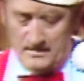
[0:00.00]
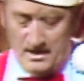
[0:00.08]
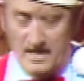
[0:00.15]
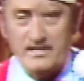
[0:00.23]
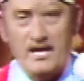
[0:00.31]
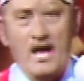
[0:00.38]

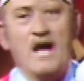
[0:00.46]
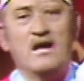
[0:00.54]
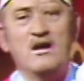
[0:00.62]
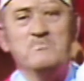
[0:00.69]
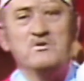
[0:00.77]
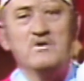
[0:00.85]
He said, how
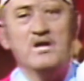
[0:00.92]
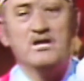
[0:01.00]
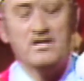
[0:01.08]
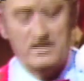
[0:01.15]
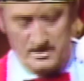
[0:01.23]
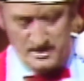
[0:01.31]
come you
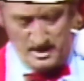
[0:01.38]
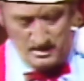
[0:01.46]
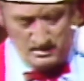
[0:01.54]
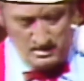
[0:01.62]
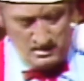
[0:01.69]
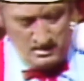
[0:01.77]
ain't gonna did
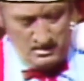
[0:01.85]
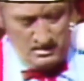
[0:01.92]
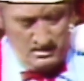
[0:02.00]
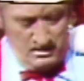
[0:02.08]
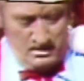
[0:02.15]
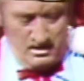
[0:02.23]
it?
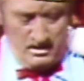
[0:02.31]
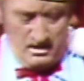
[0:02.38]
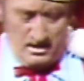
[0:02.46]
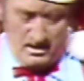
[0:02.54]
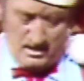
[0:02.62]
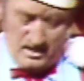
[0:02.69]

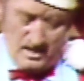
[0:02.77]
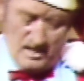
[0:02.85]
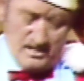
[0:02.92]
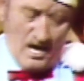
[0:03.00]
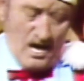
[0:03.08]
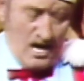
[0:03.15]
He
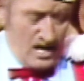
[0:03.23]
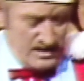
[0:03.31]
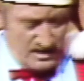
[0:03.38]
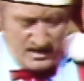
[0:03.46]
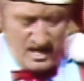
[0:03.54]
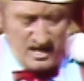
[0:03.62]
said, I
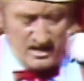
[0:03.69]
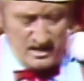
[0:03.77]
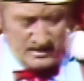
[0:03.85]
just ain't